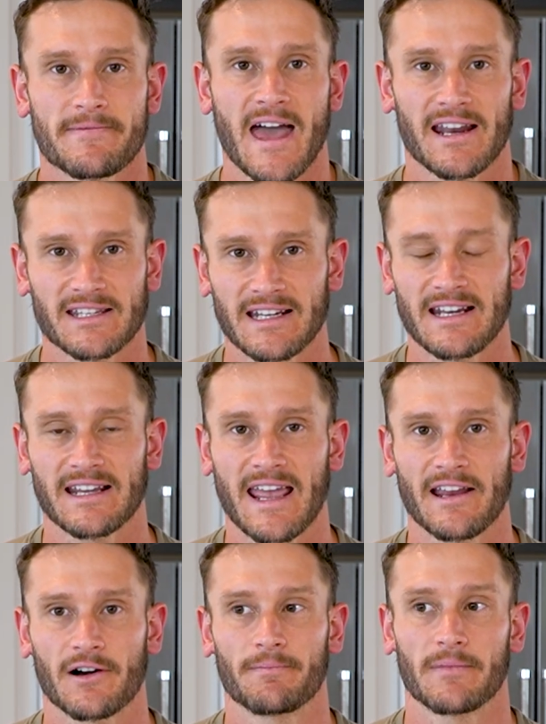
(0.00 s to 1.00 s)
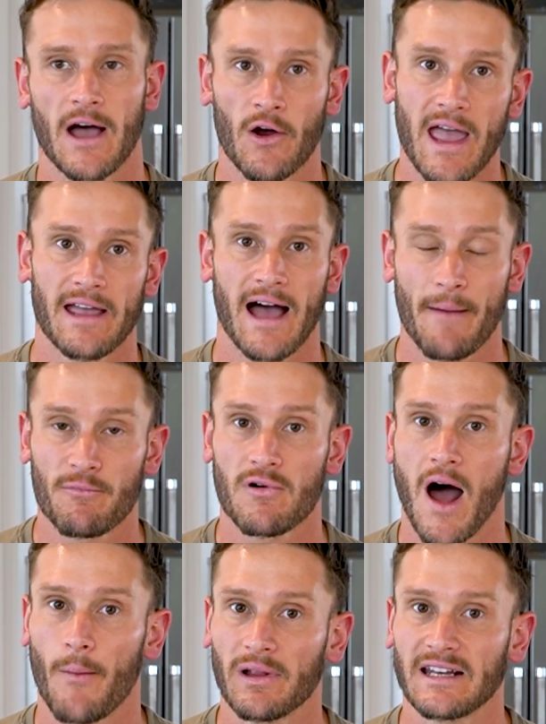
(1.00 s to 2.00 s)
that is an indicator, okay, I
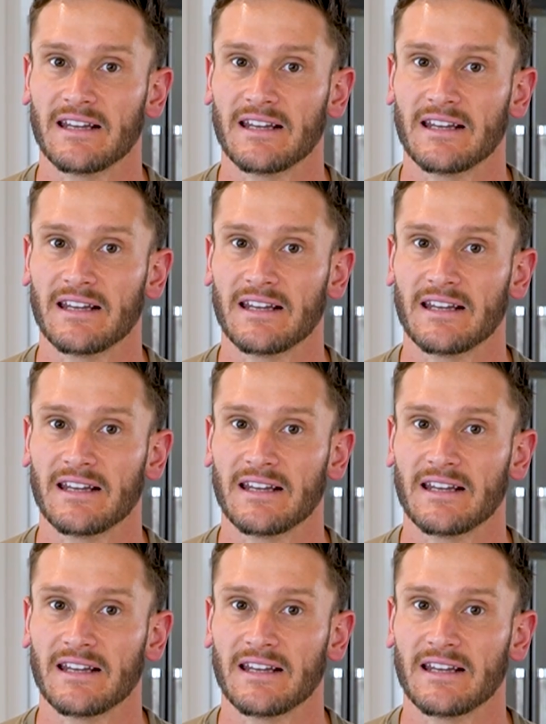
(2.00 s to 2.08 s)
probably